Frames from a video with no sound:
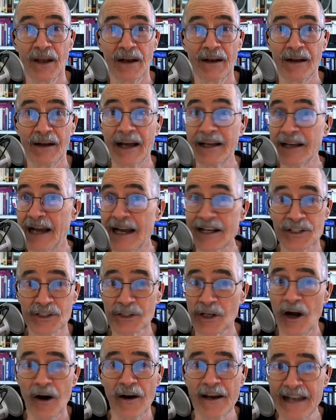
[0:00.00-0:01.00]
I, I
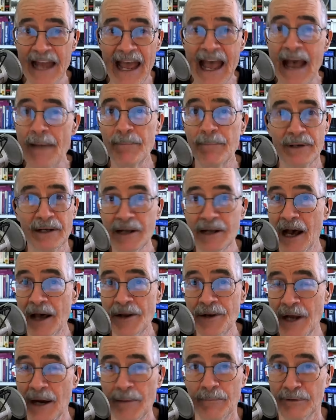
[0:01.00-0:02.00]
saw it happen a
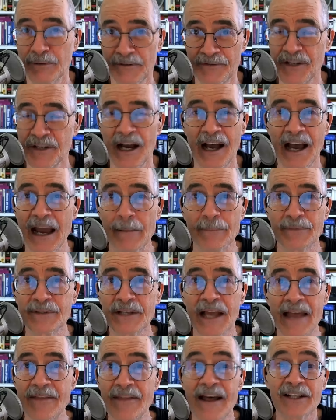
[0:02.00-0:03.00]
number of times,
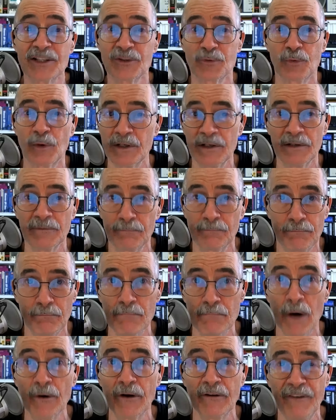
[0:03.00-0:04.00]
and that's what
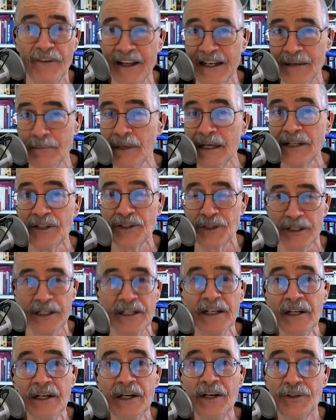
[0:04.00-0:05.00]
motivated me to
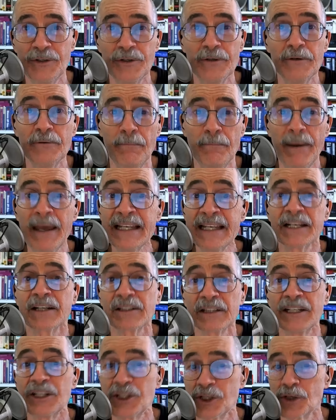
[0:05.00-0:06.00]
to
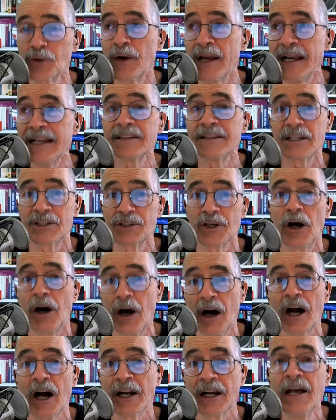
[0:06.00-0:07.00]
basically train the
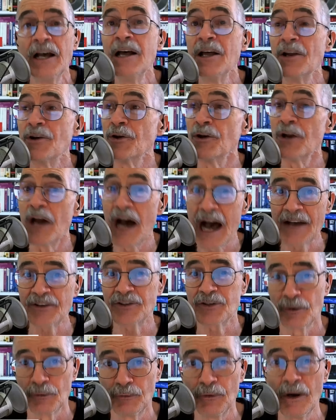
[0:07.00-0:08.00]
dog not
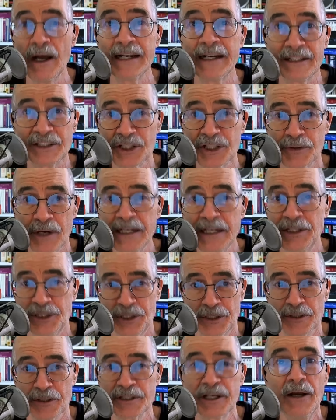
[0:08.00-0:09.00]
to run at
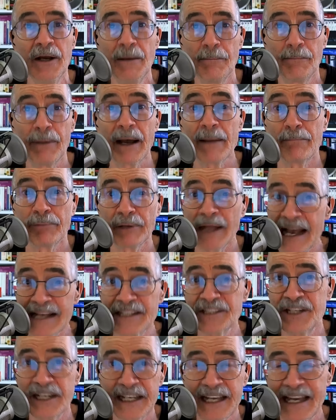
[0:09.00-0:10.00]
strangers by
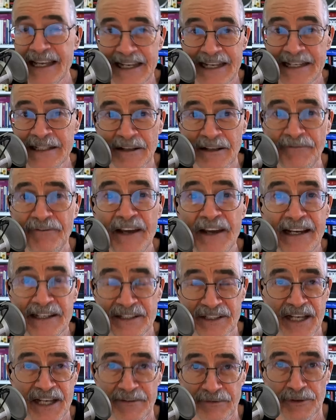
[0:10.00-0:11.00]
blasting it in the face
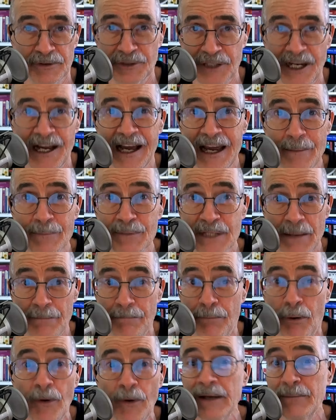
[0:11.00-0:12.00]
several times
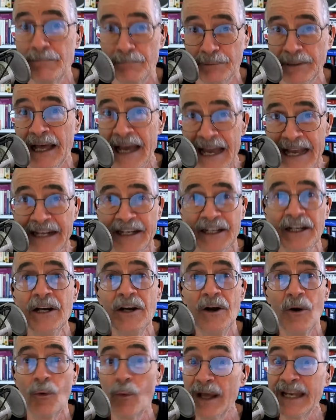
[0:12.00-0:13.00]
at point blank
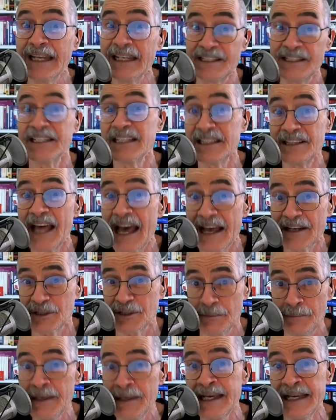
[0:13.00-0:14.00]
when it did that
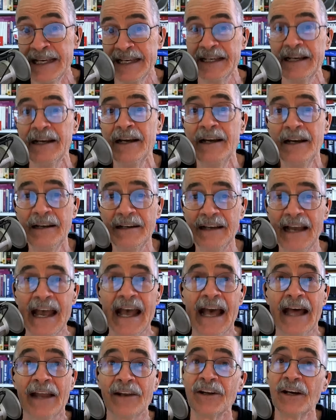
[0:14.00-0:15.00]
to me.
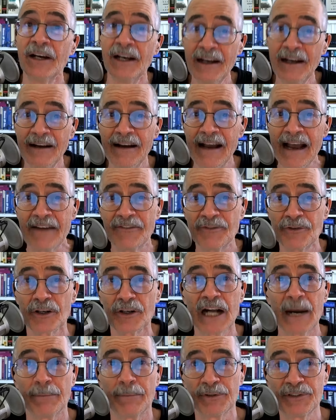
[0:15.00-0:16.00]
And after a
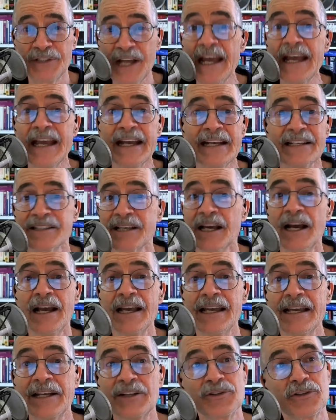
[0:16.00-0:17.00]
couple days,
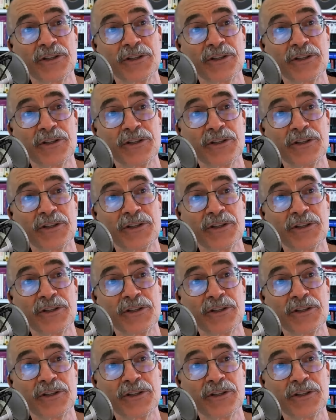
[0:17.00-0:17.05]
it